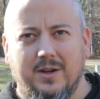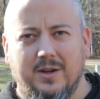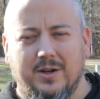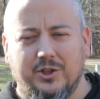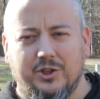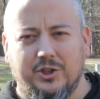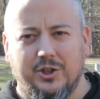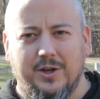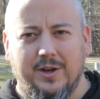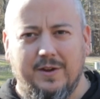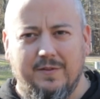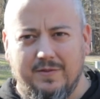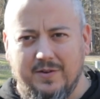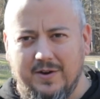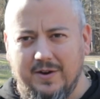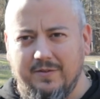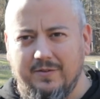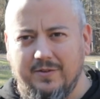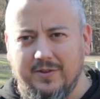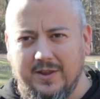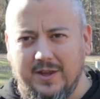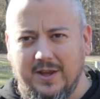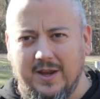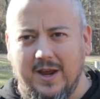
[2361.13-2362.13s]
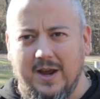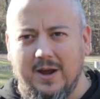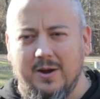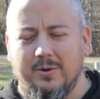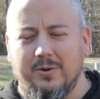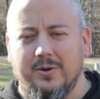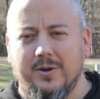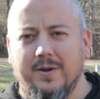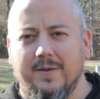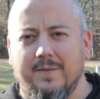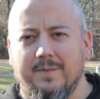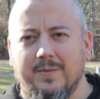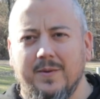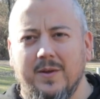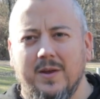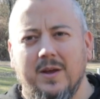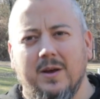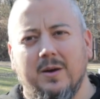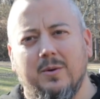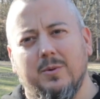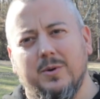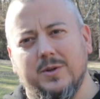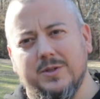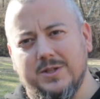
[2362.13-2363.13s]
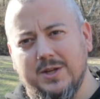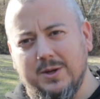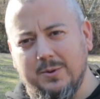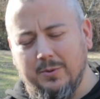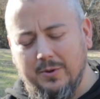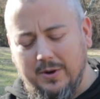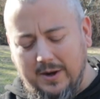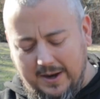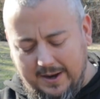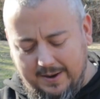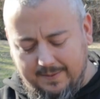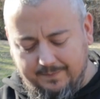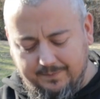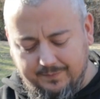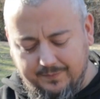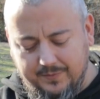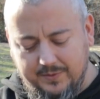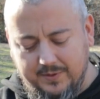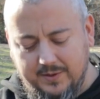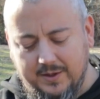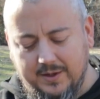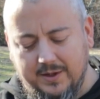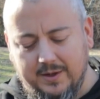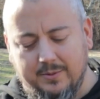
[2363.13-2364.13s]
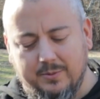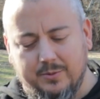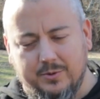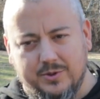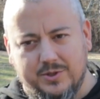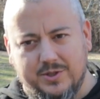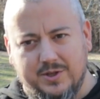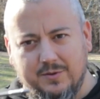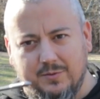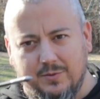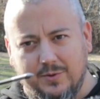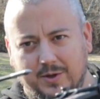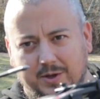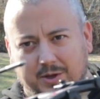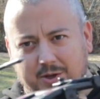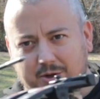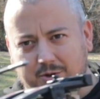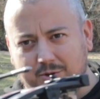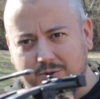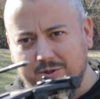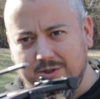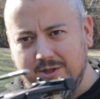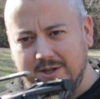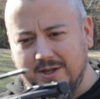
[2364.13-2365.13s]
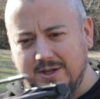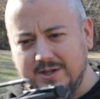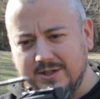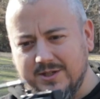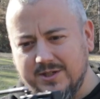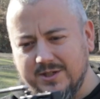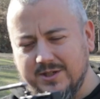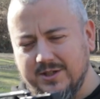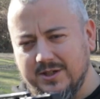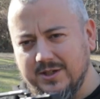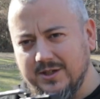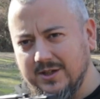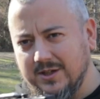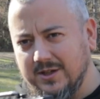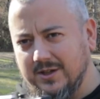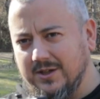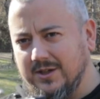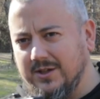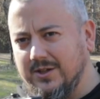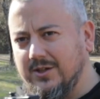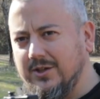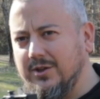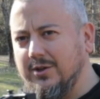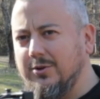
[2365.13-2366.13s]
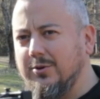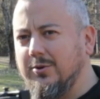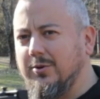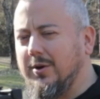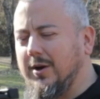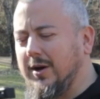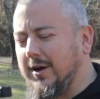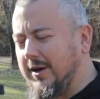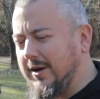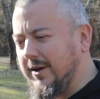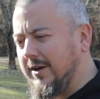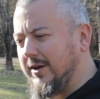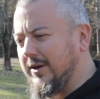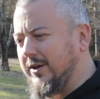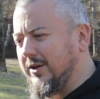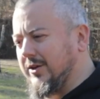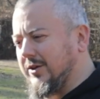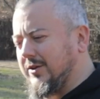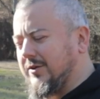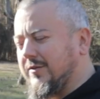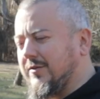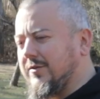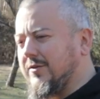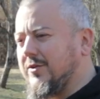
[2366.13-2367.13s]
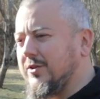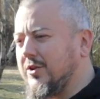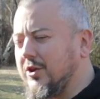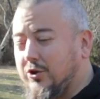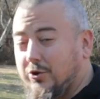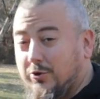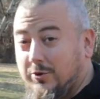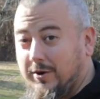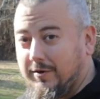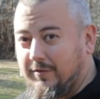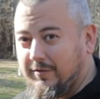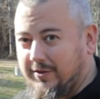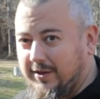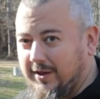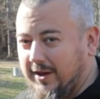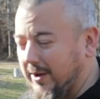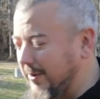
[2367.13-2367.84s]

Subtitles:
Should even everything out. We'll see where we're at, and then we'll see if we can use these to tune everything